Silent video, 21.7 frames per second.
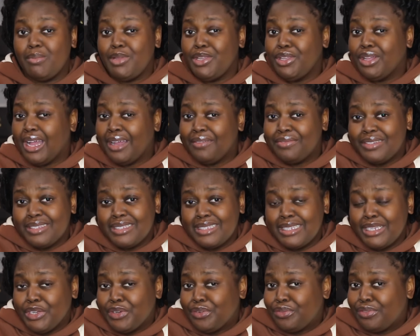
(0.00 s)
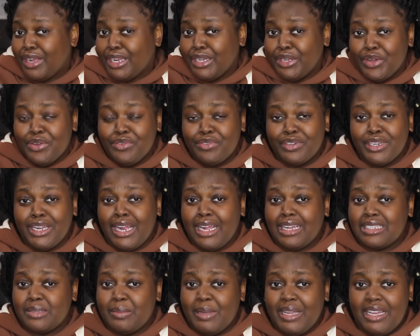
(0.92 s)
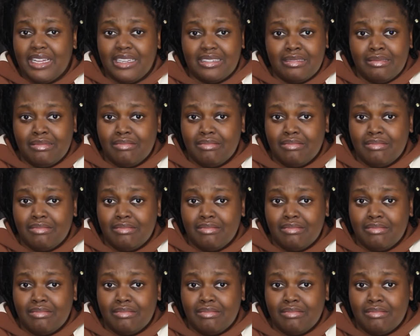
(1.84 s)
you'll have to see your friend go for your ex-man.